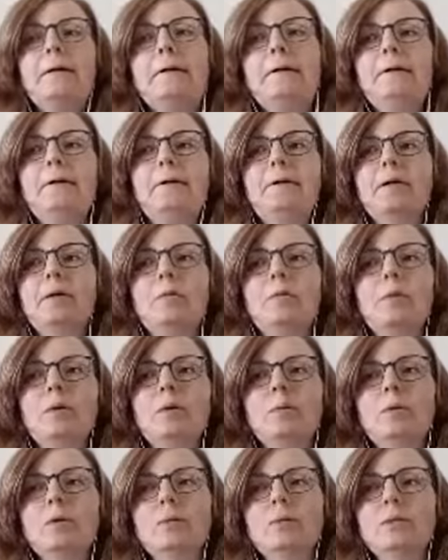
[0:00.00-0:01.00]
uh, and
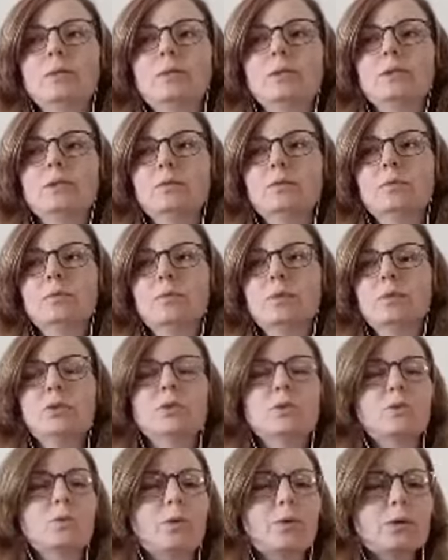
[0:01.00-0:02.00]
what, what what what
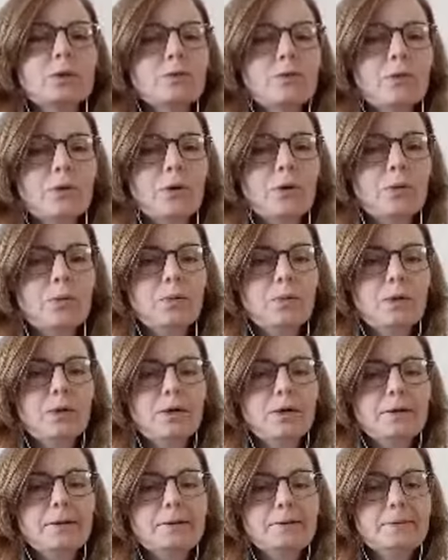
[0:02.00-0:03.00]
just works for you.
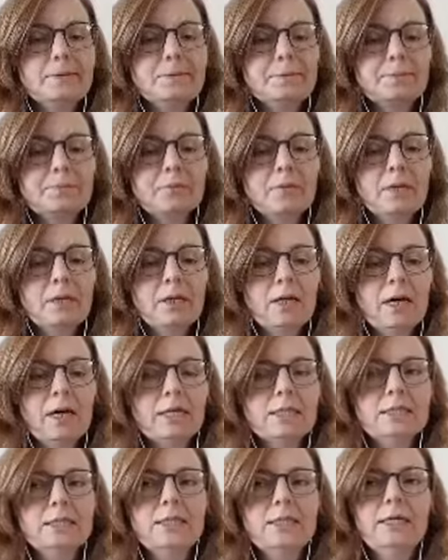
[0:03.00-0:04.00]
Um,
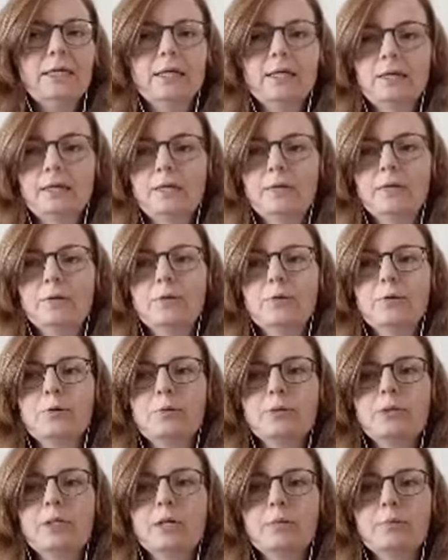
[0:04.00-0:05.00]
I see in, in the
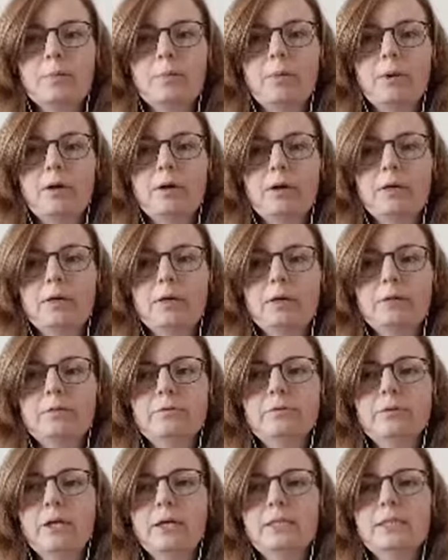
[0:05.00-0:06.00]
groups that I'm a part
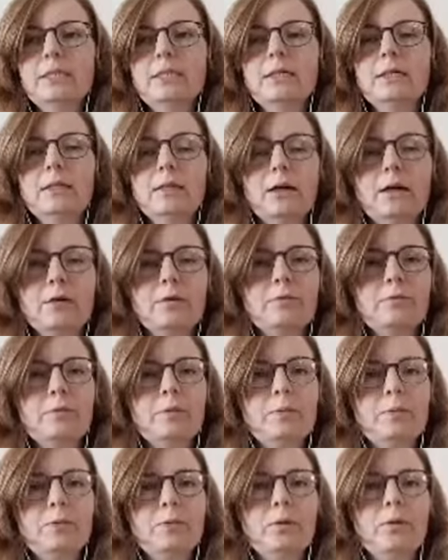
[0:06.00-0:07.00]
of, I see a lot of
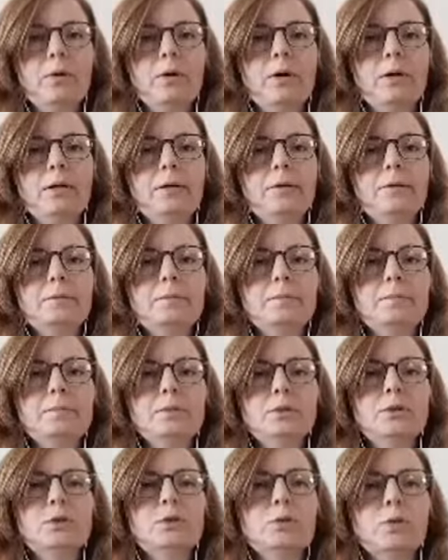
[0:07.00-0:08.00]
people um,
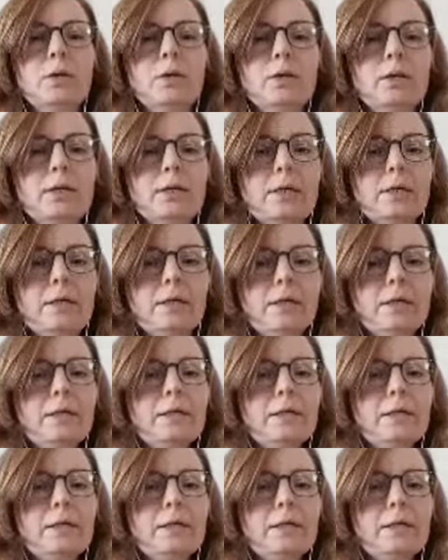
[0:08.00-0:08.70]
struggling,